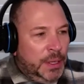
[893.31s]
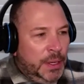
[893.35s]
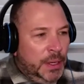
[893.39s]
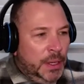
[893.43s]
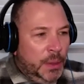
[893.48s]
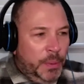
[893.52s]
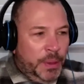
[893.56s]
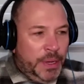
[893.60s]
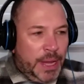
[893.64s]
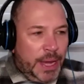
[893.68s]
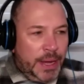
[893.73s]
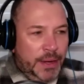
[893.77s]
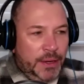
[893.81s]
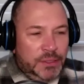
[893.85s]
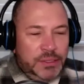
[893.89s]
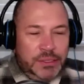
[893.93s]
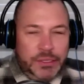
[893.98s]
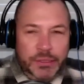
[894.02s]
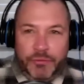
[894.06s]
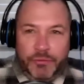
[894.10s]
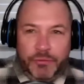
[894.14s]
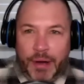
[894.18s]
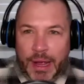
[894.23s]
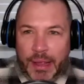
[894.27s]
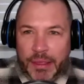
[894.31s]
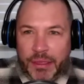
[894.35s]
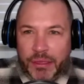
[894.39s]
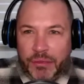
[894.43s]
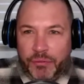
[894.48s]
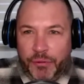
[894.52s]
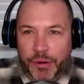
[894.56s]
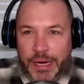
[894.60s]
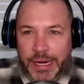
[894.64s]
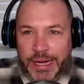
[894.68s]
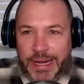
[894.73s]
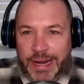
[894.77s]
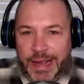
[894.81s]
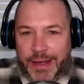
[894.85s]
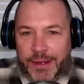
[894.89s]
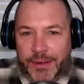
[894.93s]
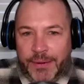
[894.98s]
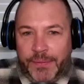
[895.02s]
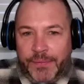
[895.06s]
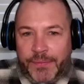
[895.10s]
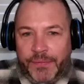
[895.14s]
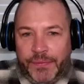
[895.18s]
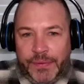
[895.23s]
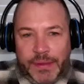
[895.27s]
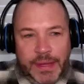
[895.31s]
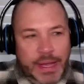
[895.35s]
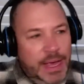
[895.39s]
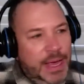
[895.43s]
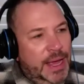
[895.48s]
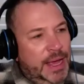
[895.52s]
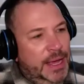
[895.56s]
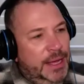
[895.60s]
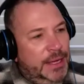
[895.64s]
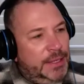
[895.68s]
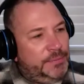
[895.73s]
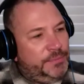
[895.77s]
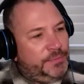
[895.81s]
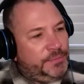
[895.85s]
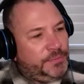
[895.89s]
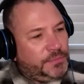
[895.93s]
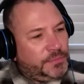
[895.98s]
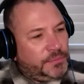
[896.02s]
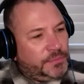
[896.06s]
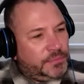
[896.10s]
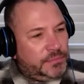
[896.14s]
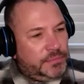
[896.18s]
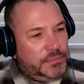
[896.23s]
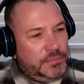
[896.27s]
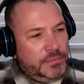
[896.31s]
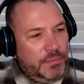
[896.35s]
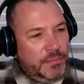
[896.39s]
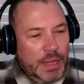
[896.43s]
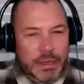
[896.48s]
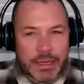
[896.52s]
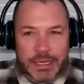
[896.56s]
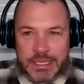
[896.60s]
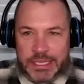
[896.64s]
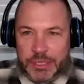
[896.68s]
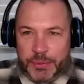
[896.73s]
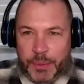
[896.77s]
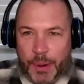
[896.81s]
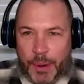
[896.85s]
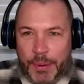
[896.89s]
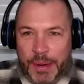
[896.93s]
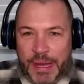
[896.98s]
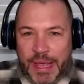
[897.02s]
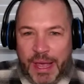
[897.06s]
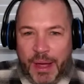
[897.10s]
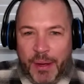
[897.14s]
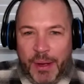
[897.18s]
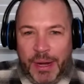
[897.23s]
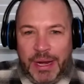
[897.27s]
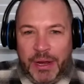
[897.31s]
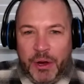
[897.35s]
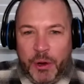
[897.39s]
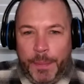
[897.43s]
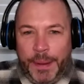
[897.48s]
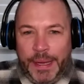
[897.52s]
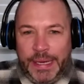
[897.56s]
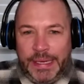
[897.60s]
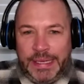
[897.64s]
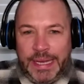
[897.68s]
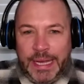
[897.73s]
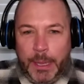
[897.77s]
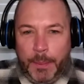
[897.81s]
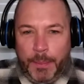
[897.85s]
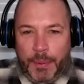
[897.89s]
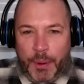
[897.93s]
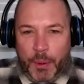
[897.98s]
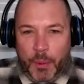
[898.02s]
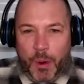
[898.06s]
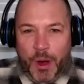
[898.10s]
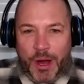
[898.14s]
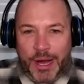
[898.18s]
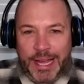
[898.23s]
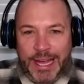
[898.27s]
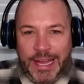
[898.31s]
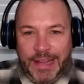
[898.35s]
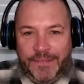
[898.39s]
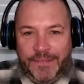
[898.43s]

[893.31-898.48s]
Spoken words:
We're going on to round 3 now. This is where we go a little bit deeper, Wongy.